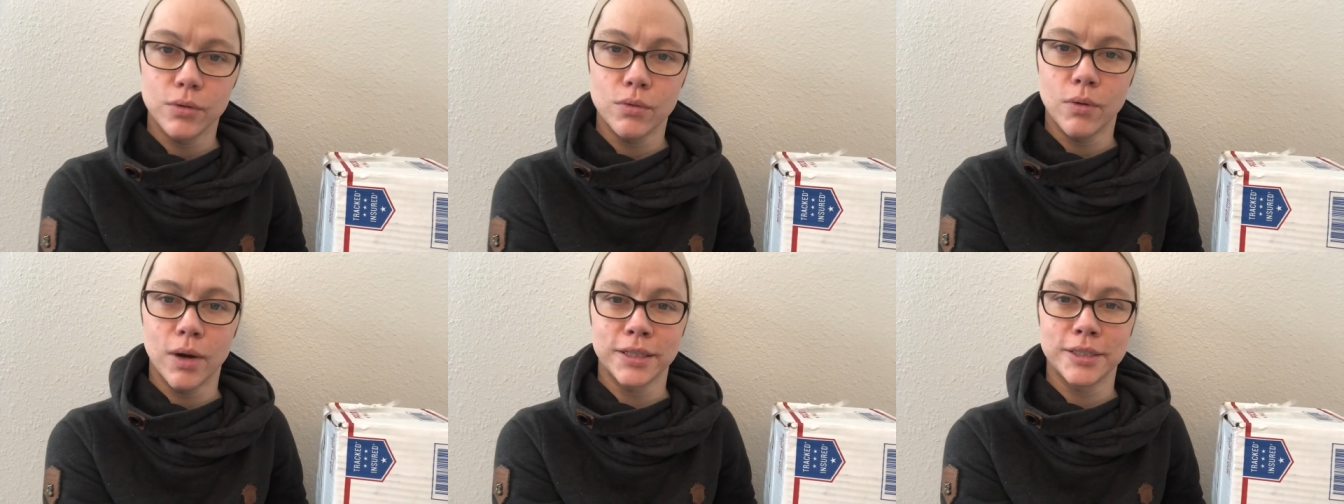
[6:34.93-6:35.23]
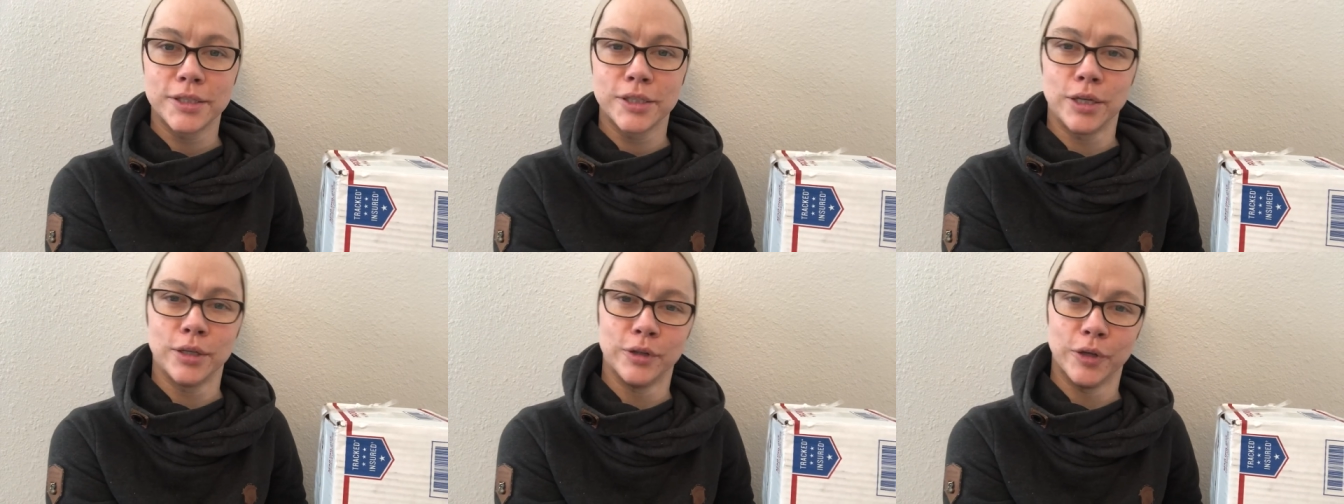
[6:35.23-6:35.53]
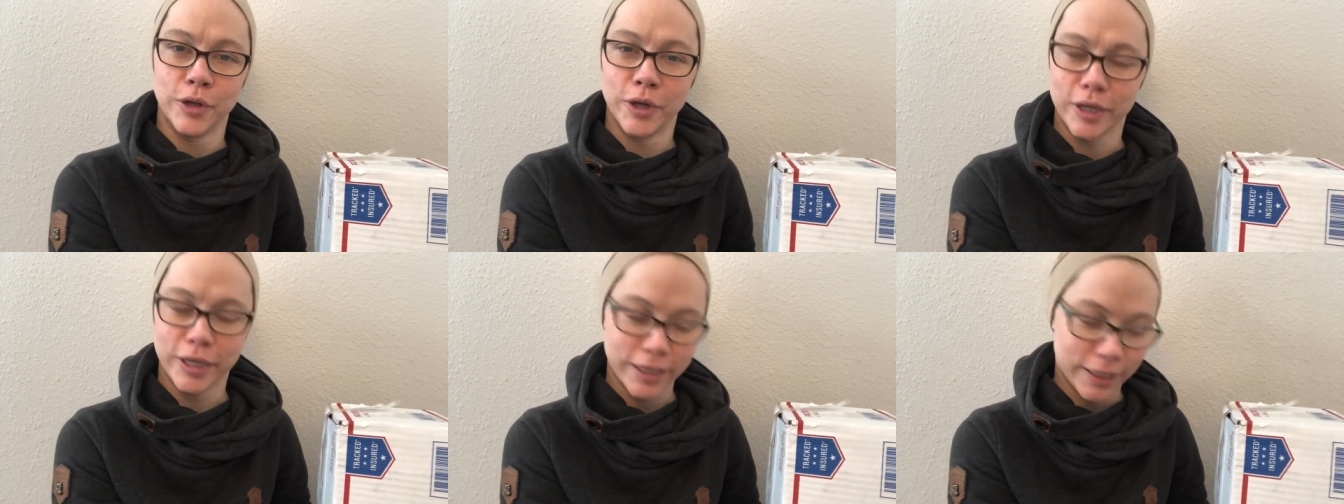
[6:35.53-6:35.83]
Who wants to
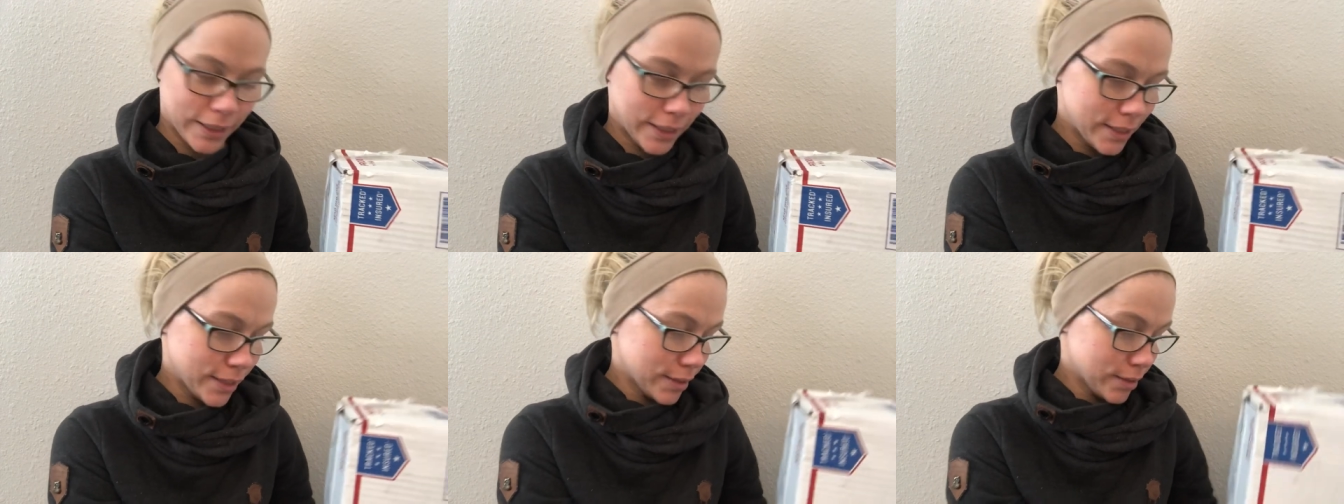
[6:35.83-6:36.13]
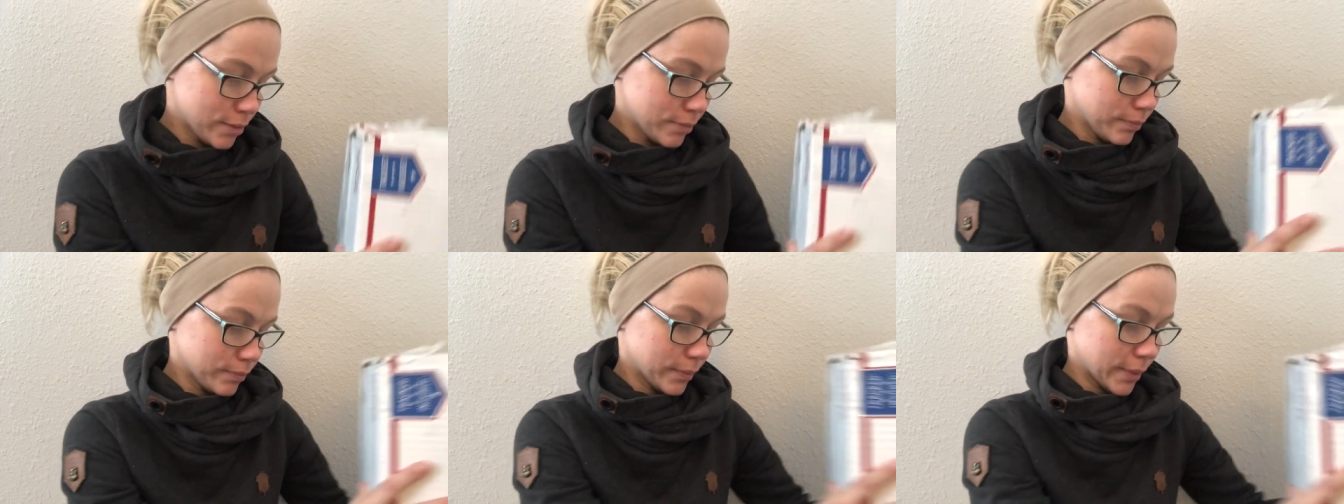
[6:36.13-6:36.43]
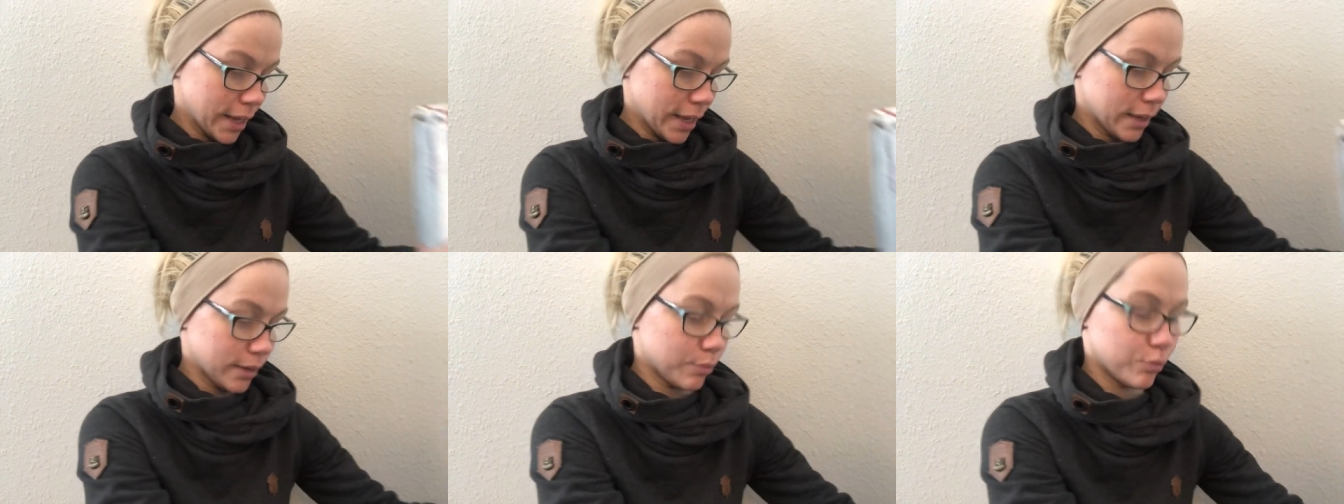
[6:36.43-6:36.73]
look
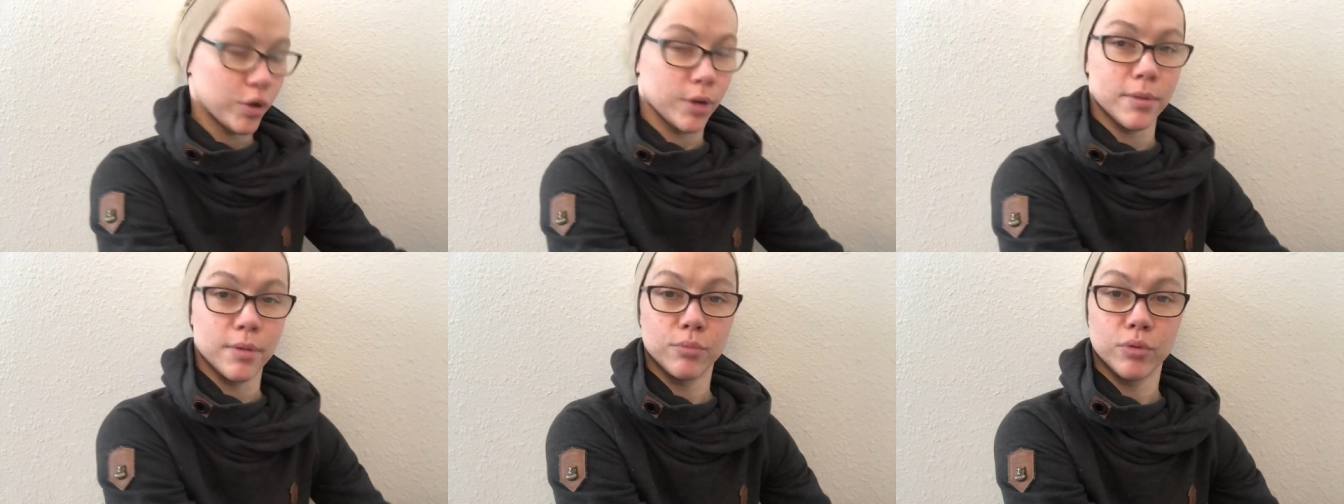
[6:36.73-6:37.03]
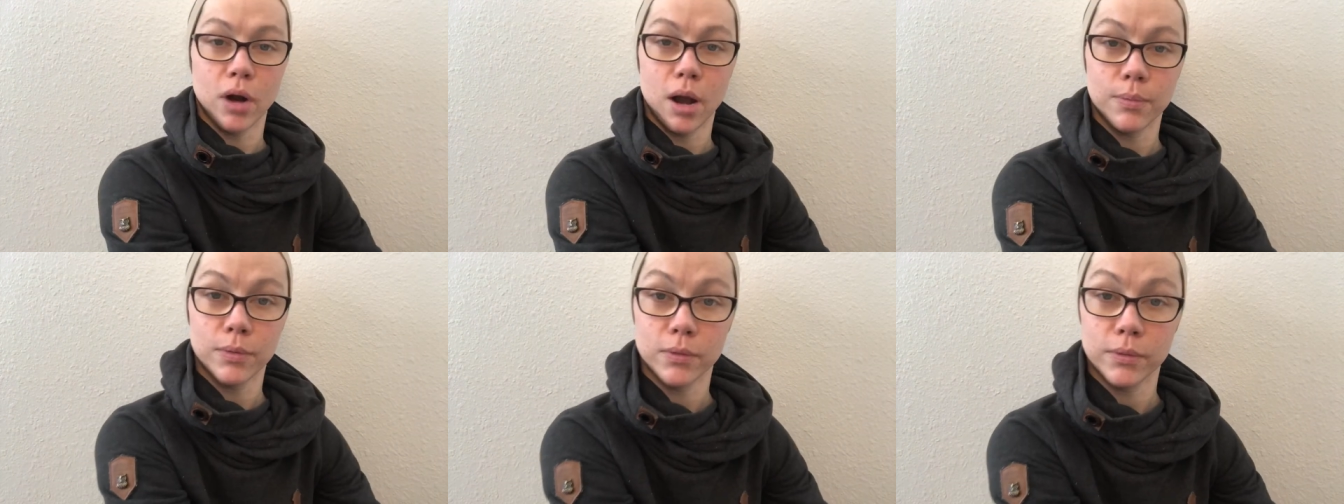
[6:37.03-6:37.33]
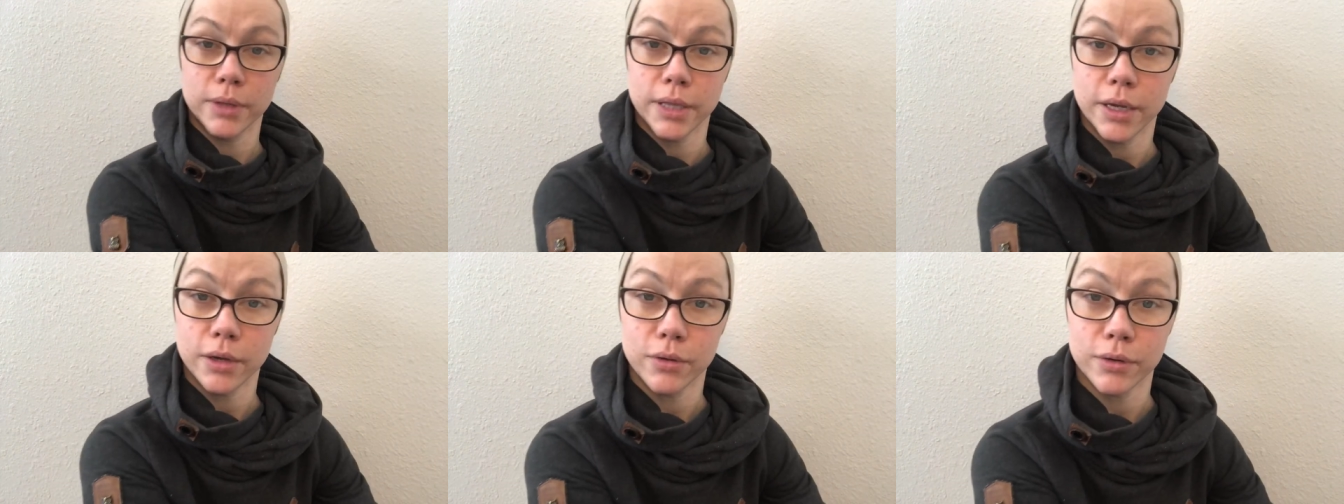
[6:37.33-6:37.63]
like, prim and proper
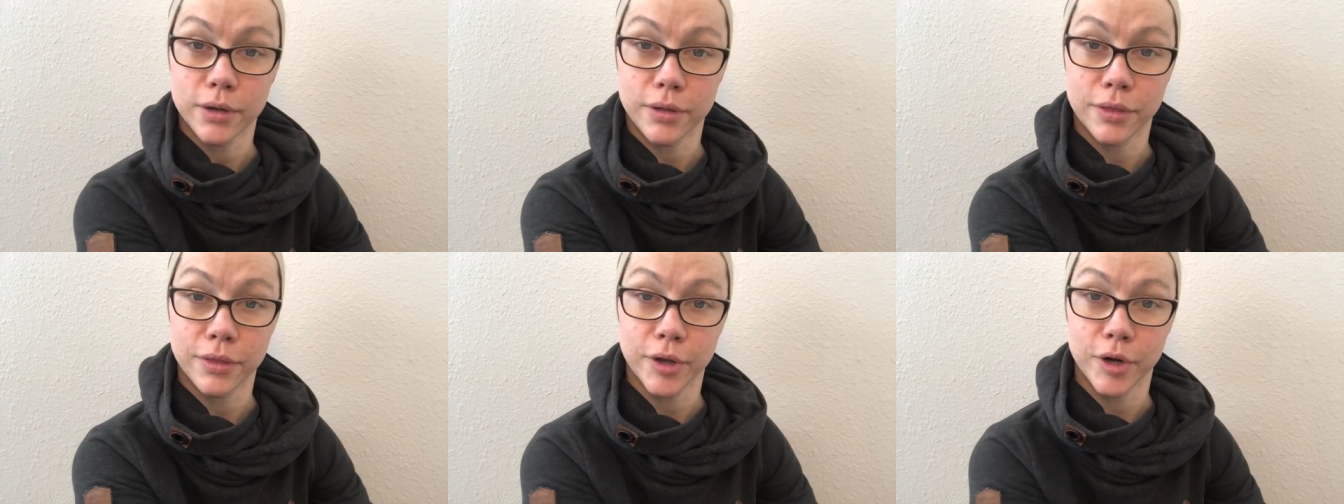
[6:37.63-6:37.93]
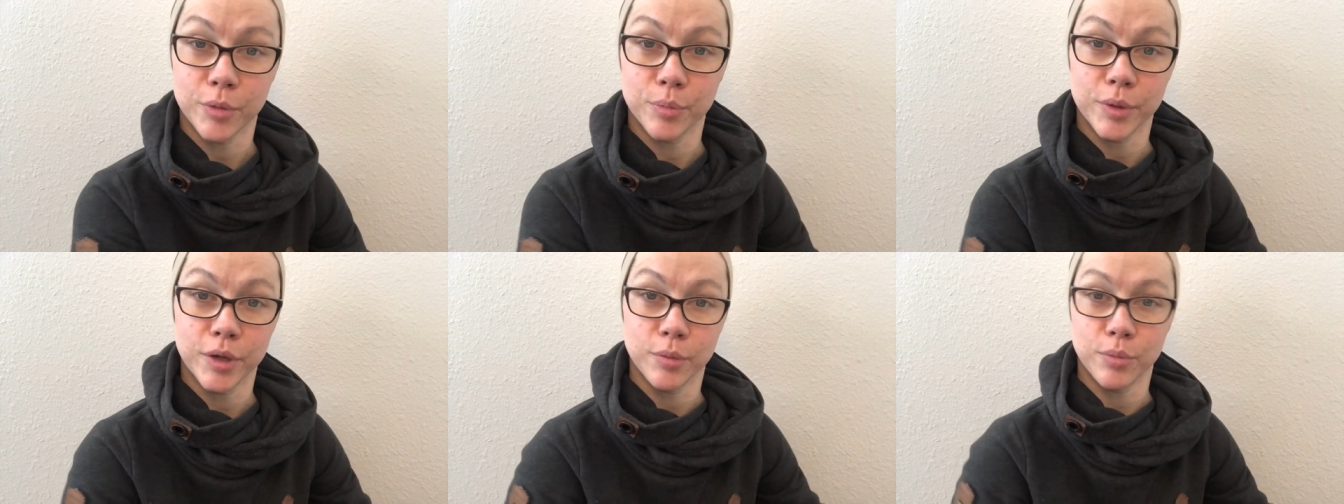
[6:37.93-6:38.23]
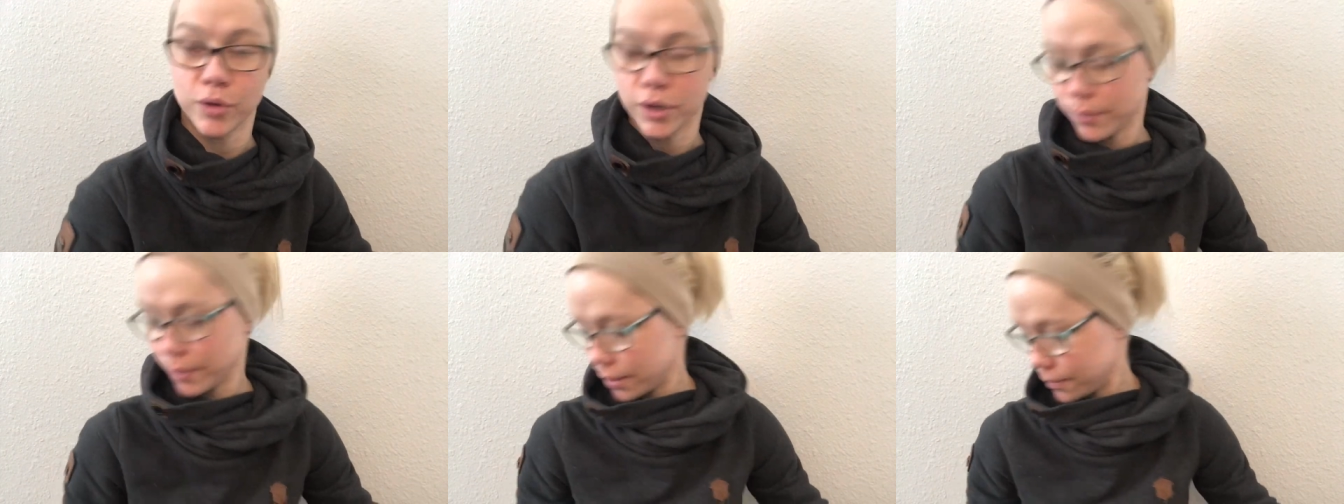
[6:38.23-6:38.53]
when they go to a therapy
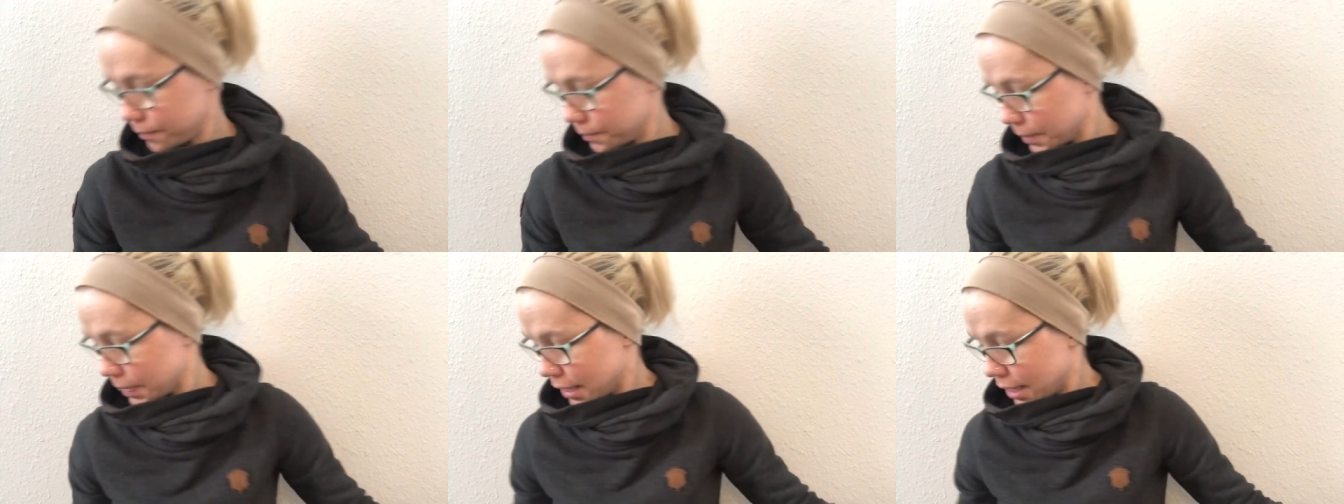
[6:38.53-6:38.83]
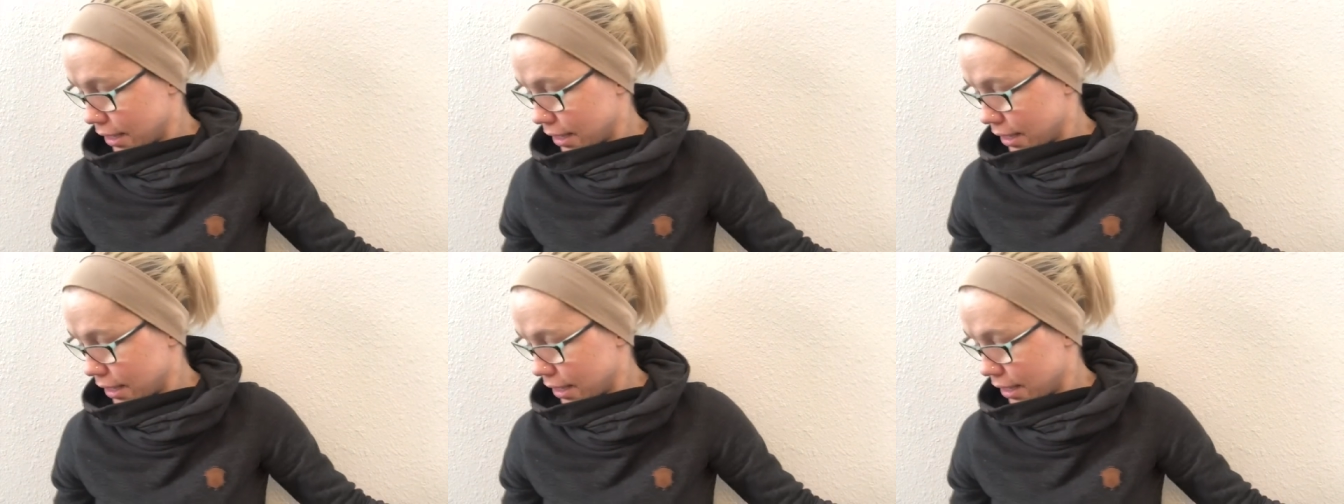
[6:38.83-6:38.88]
appointment?